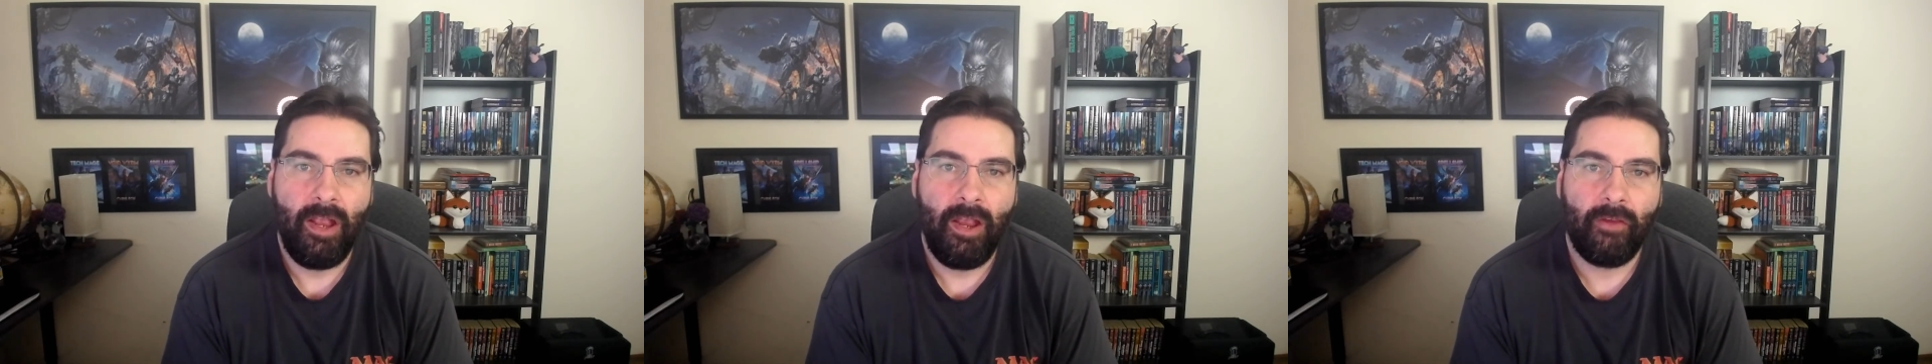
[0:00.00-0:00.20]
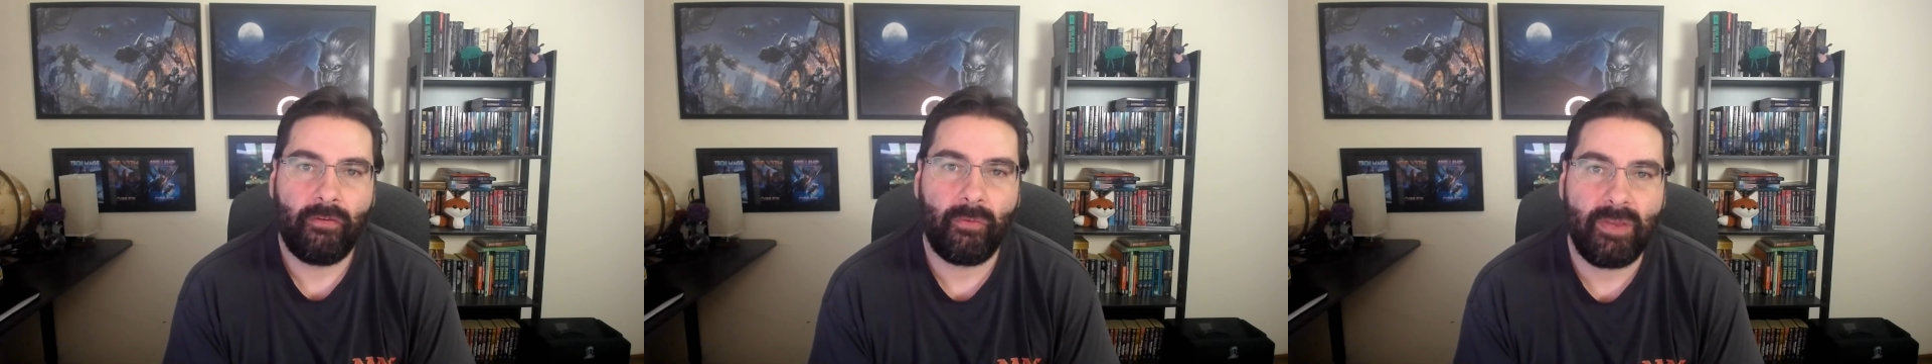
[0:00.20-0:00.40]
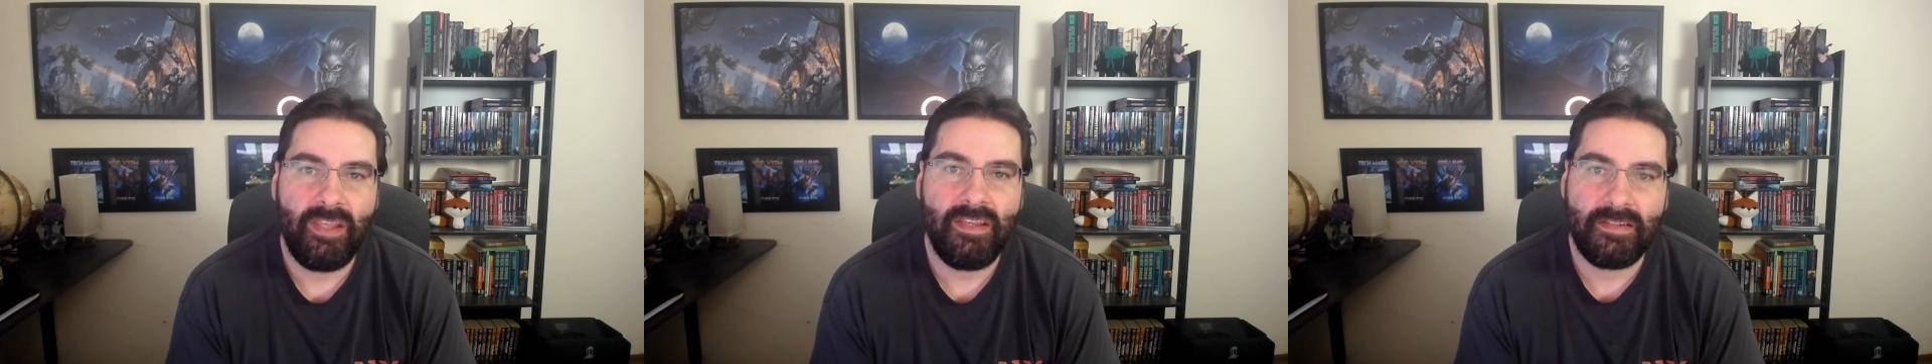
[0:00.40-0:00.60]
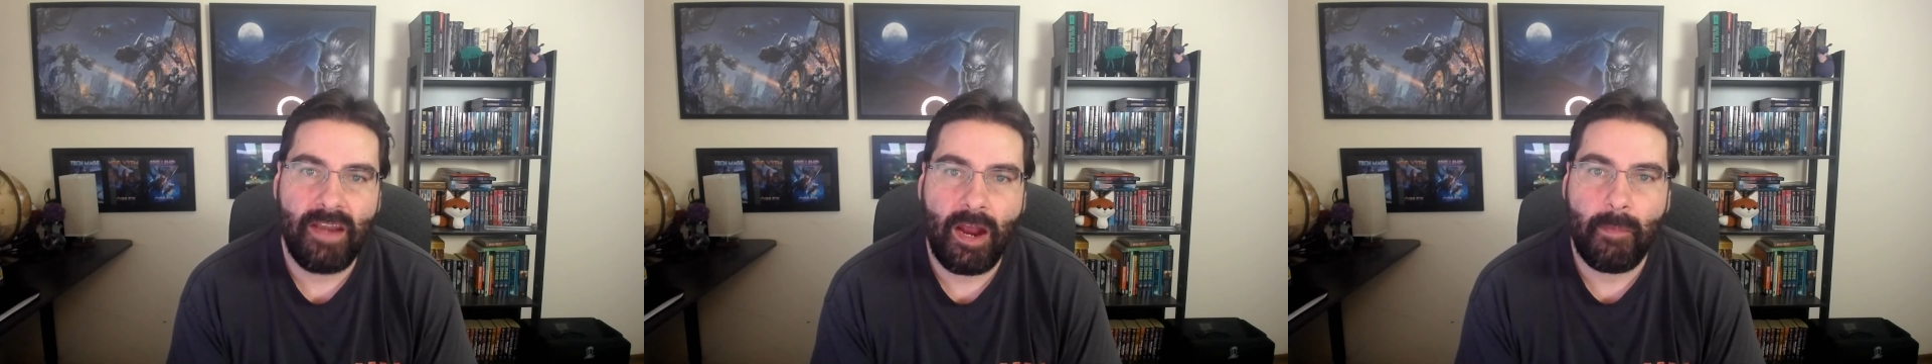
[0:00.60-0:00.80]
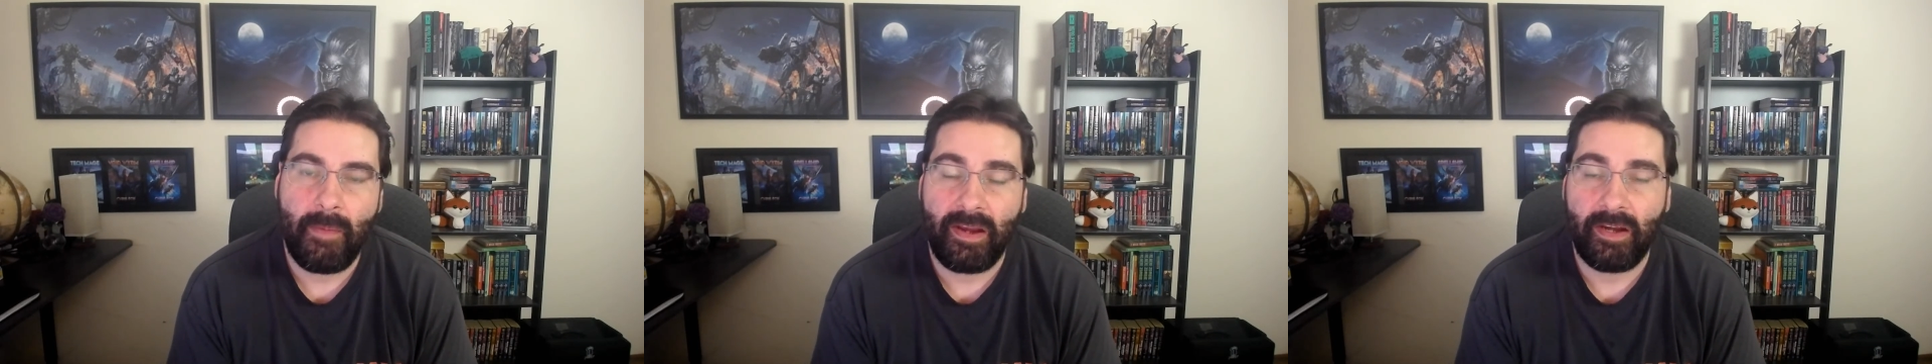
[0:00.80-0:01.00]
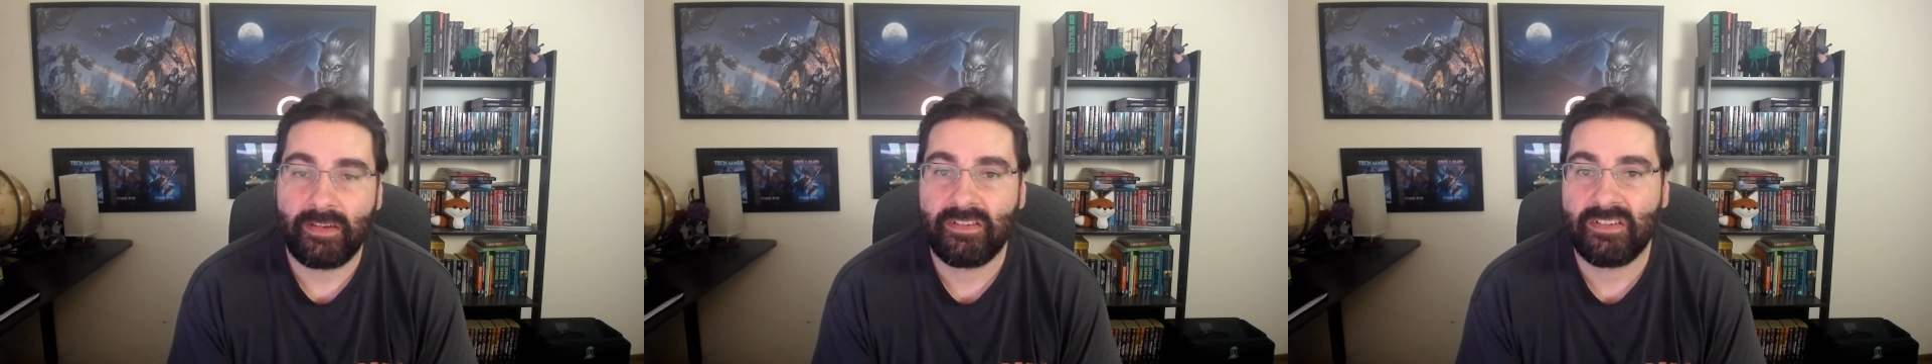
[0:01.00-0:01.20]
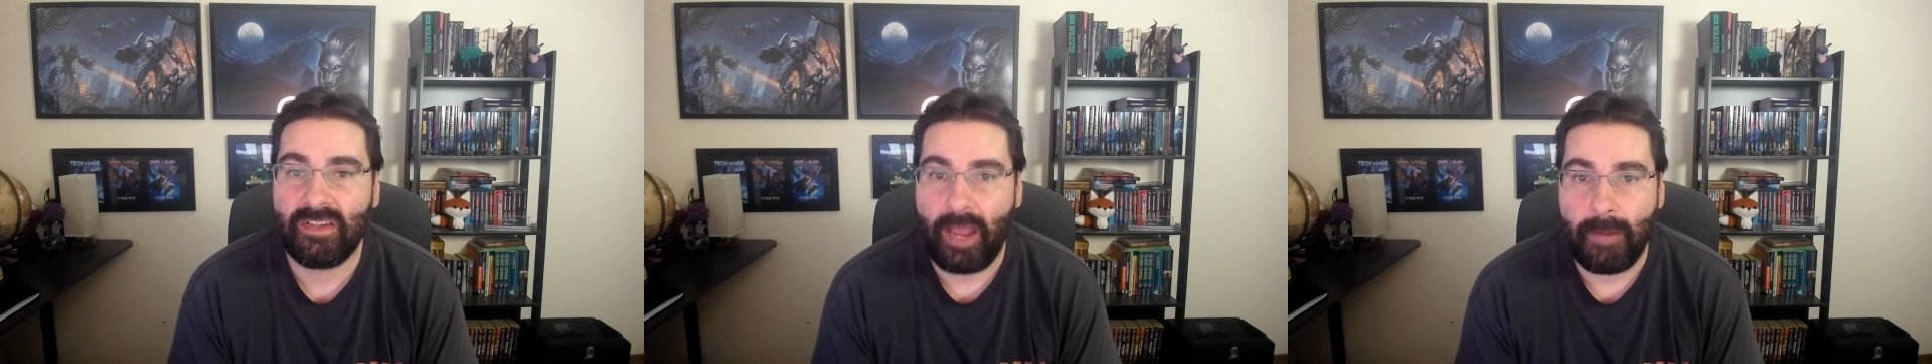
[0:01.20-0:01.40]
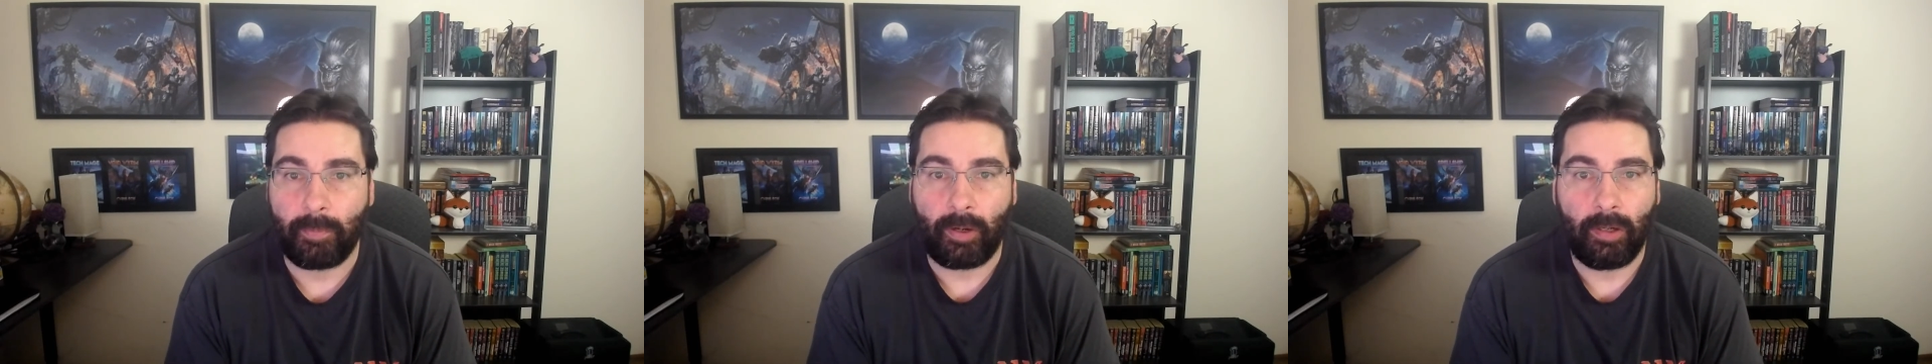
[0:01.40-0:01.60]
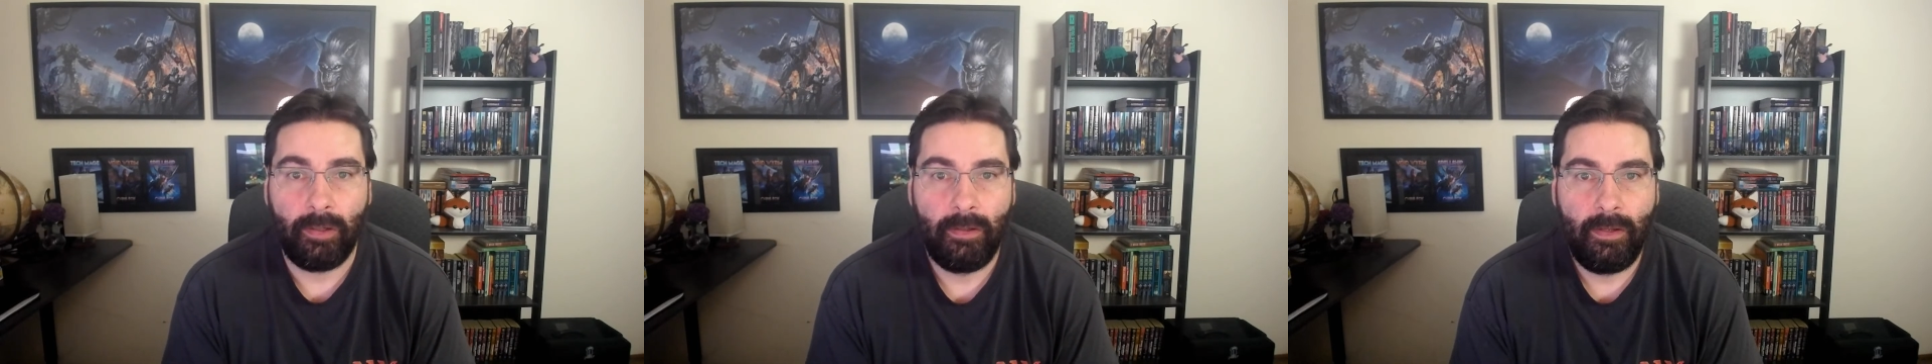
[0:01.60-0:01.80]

So he's now made a sniper